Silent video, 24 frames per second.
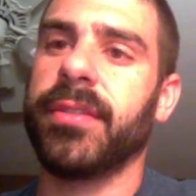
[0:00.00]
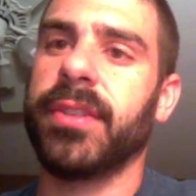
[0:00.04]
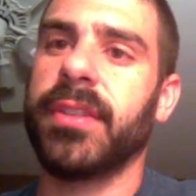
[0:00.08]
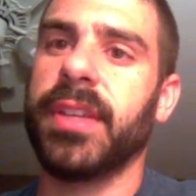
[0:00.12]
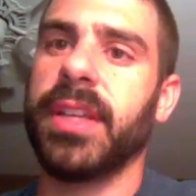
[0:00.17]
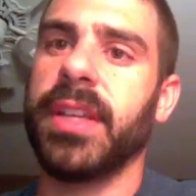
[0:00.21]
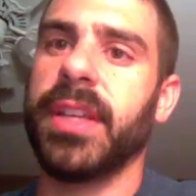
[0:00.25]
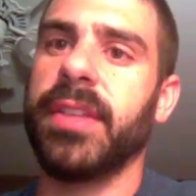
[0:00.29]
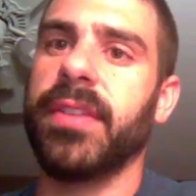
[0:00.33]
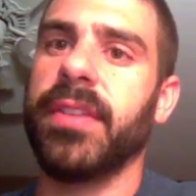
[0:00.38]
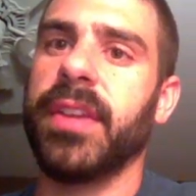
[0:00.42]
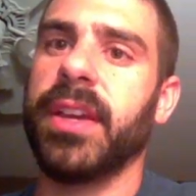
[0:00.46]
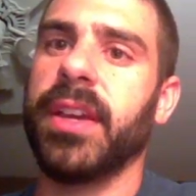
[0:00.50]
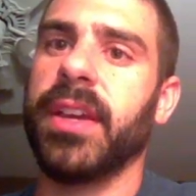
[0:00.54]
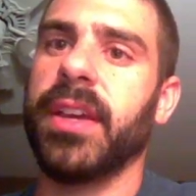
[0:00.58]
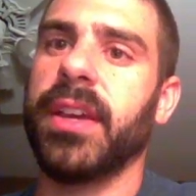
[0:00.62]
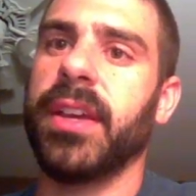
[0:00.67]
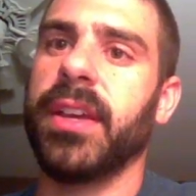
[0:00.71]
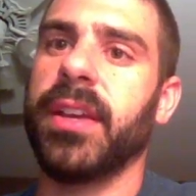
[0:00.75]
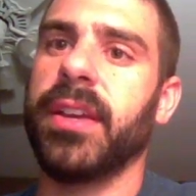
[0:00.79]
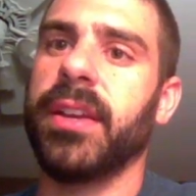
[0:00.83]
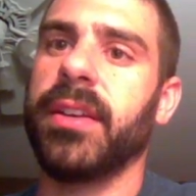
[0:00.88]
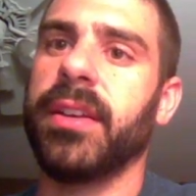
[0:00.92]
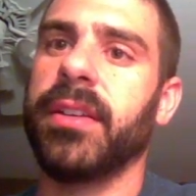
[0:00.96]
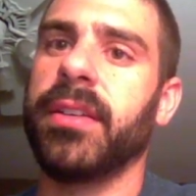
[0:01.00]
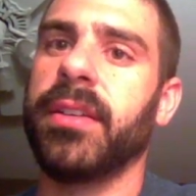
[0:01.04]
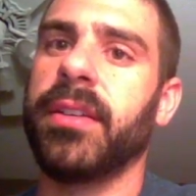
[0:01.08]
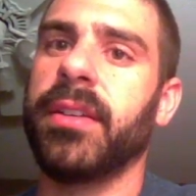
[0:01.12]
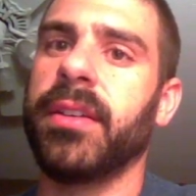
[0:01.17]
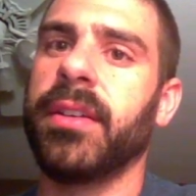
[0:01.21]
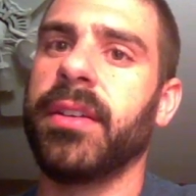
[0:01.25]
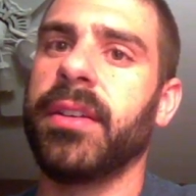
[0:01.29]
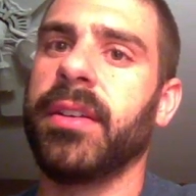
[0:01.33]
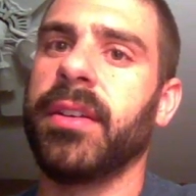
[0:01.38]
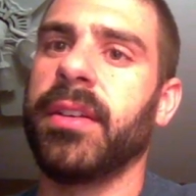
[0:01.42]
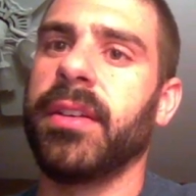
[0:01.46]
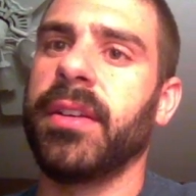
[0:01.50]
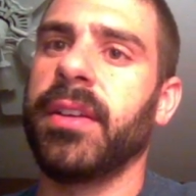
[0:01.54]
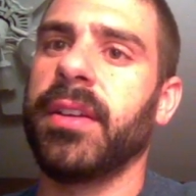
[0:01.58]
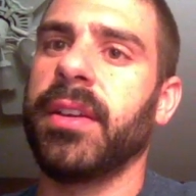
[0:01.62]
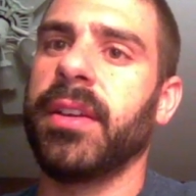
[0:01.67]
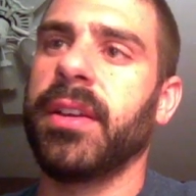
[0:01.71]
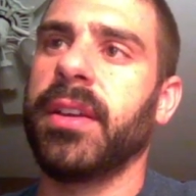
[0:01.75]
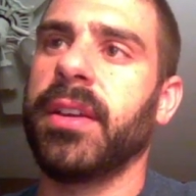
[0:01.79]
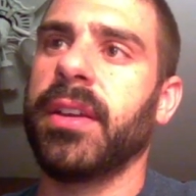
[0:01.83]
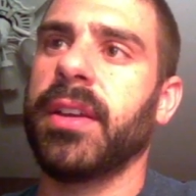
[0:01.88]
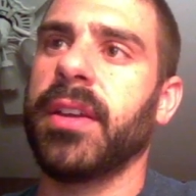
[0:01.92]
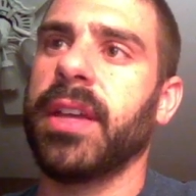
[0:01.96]
And then
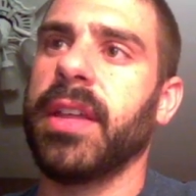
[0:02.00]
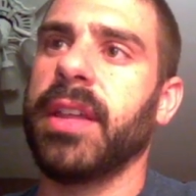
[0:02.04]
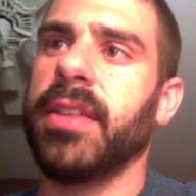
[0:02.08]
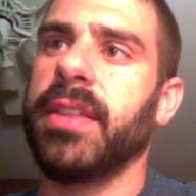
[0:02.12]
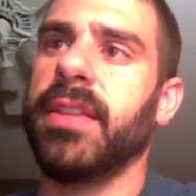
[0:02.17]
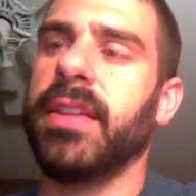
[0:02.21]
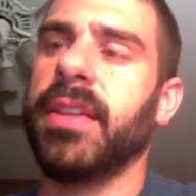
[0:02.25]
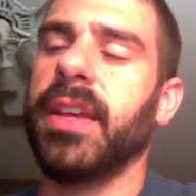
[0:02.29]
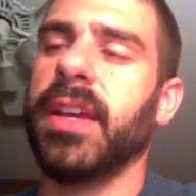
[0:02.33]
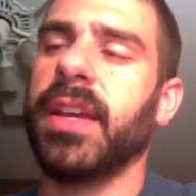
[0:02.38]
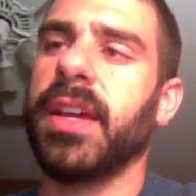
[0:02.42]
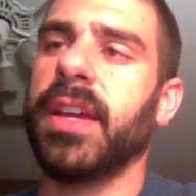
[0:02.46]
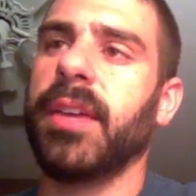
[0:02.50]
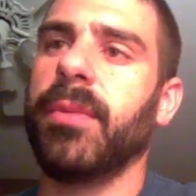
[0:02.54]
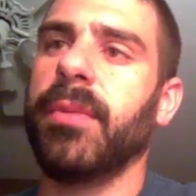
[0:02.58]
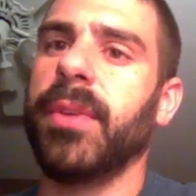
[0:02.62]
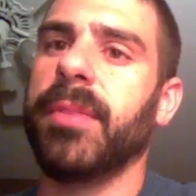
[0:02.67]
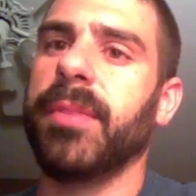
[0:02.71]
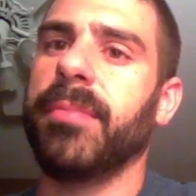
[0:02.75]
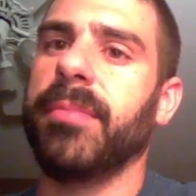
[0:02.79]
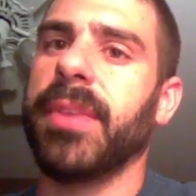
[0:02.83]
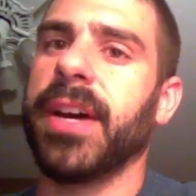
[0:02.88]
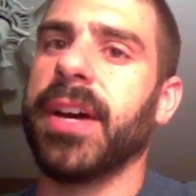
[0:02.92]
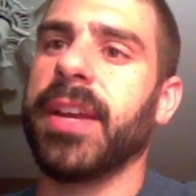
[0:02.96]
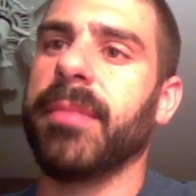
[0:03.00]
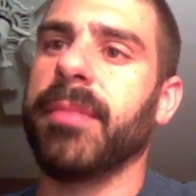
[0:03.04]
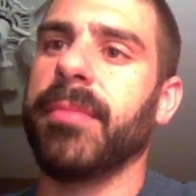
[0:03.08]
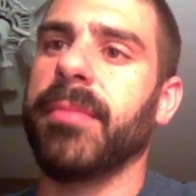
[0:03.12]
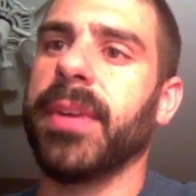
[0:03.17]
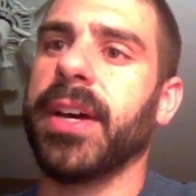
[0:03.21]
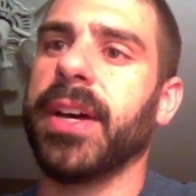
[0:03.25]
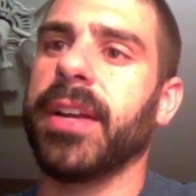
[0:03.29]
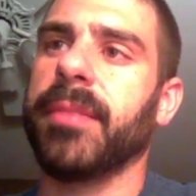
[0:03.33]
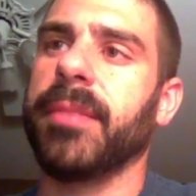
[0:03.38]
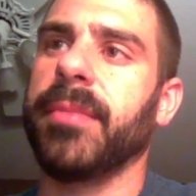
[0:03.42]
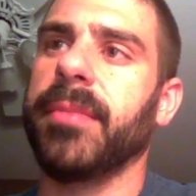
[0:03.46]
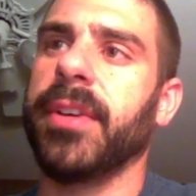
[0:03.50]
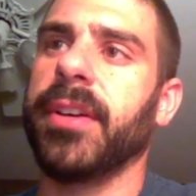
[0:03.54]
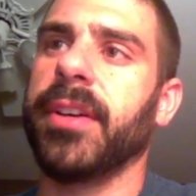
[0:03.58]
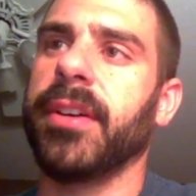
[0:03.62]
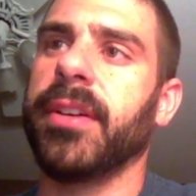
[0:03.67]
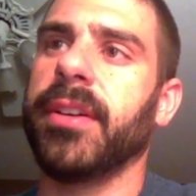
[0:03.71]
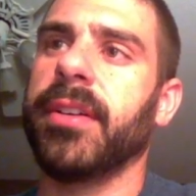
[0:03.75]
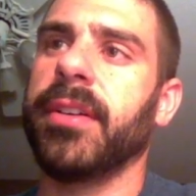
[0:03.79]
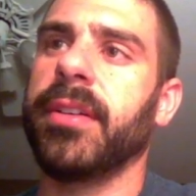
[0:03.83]
I think I went bottom here.